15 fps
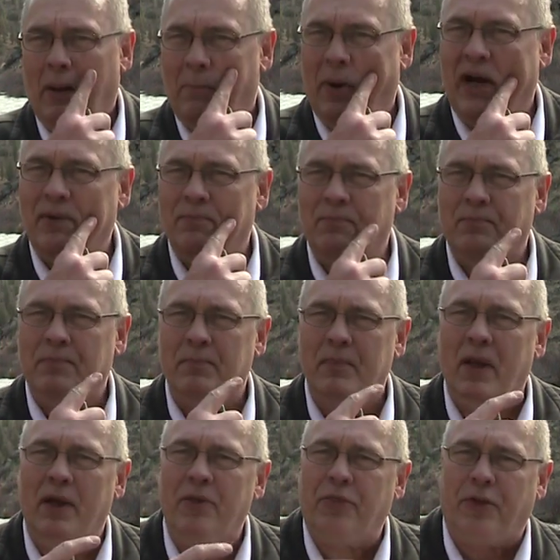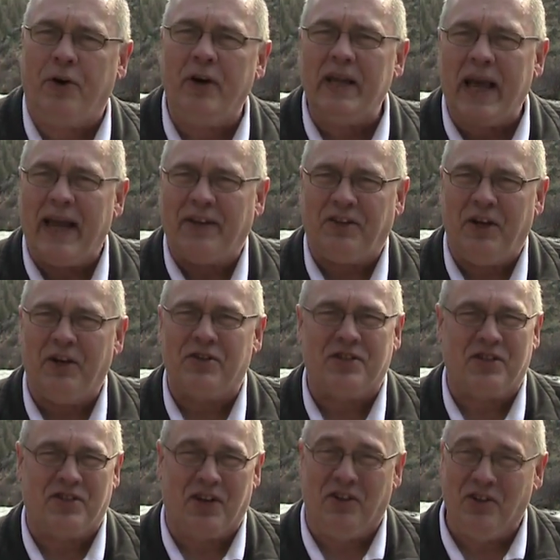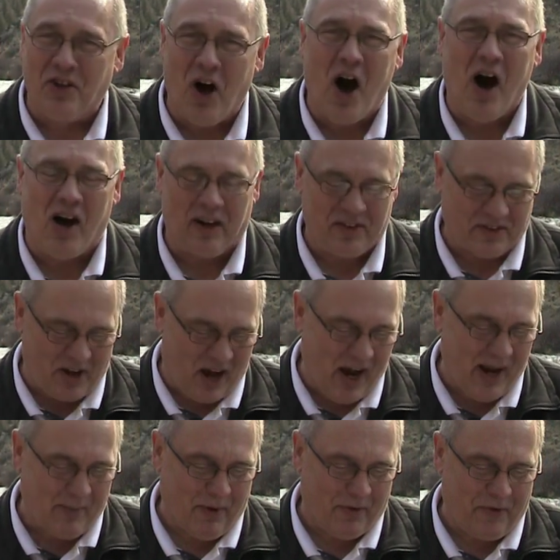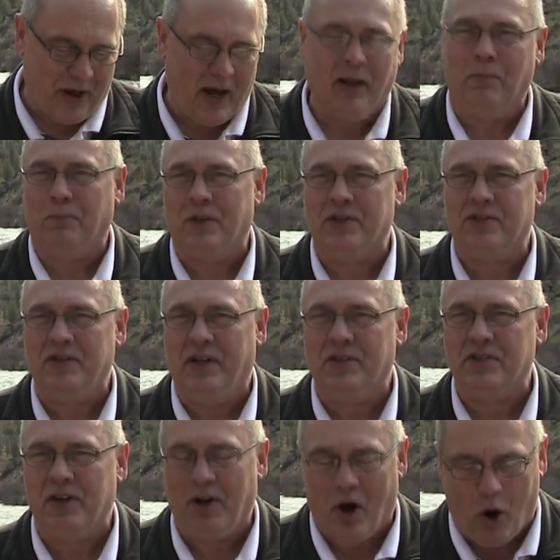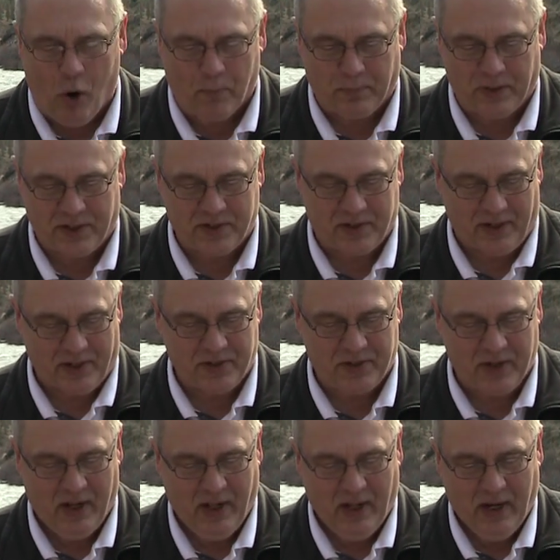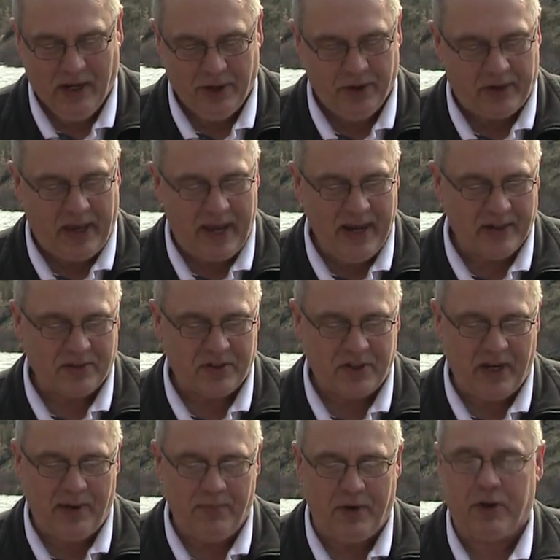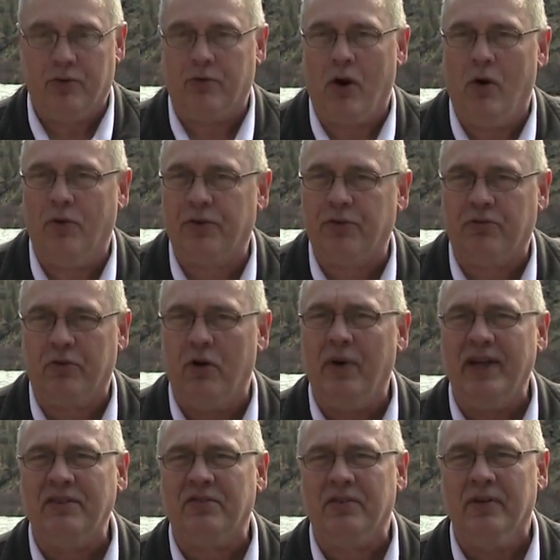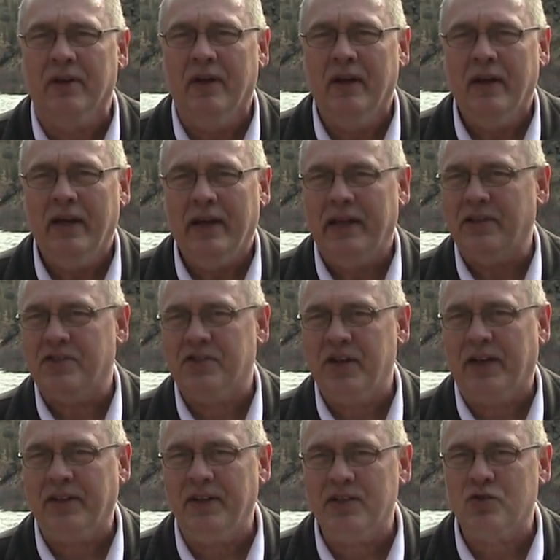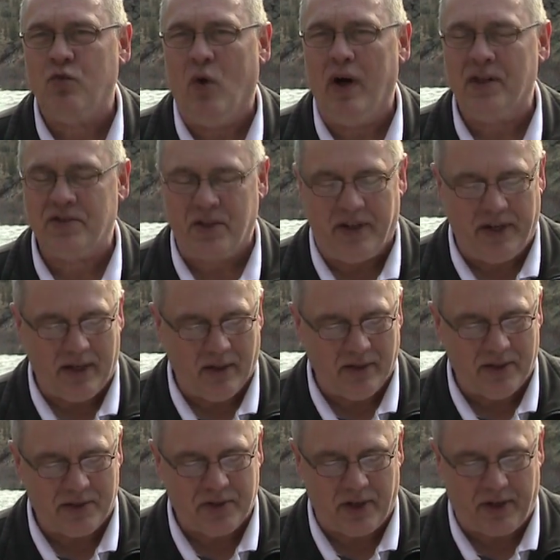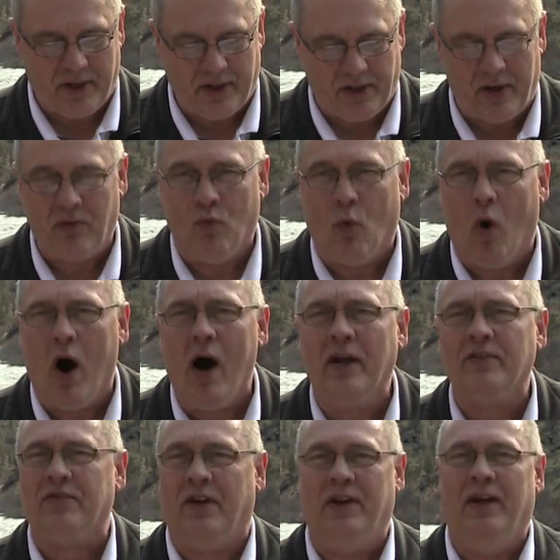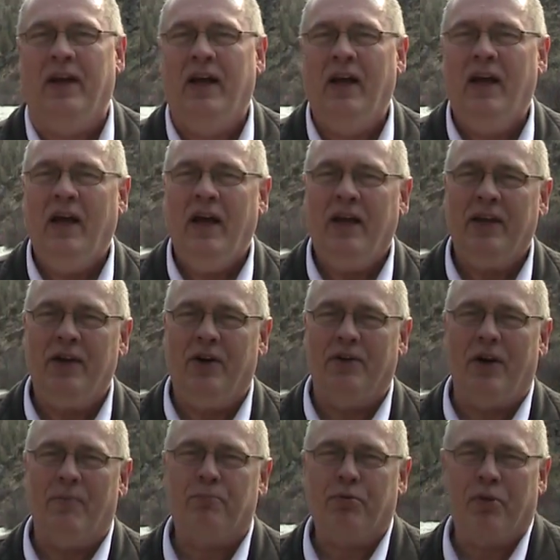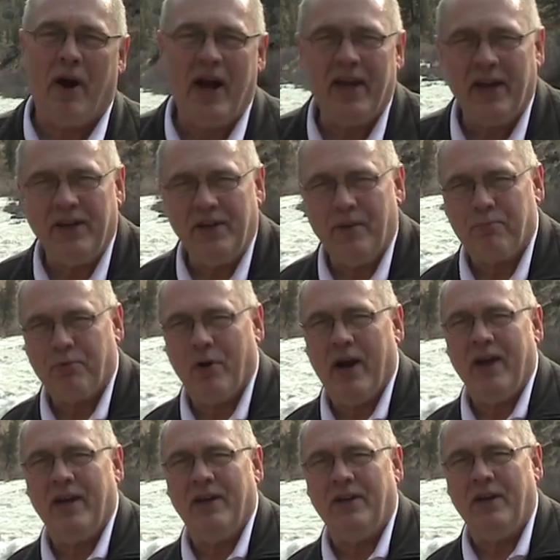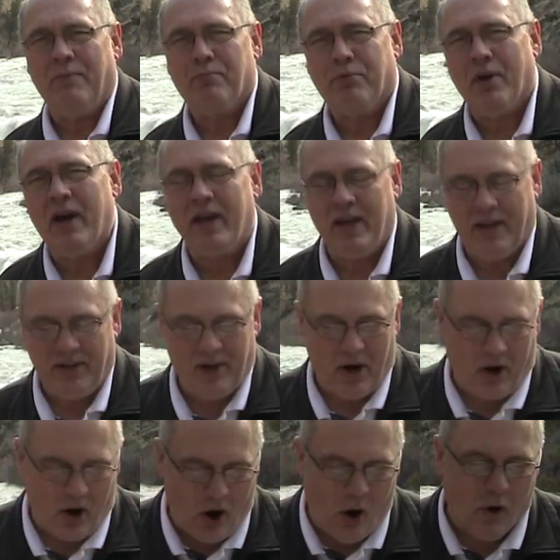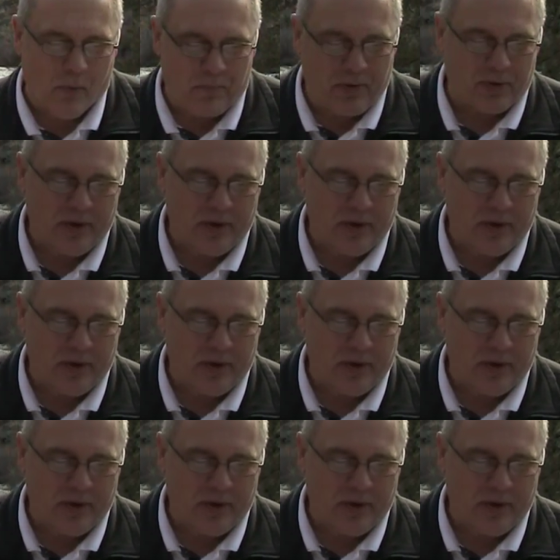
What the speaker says: But 38 years is a long time of helplessness and hopelessness. You can't seem to grow through it. His sickness was an illness that he didn't want, and you know, you pray and you pray and you pray and you hope,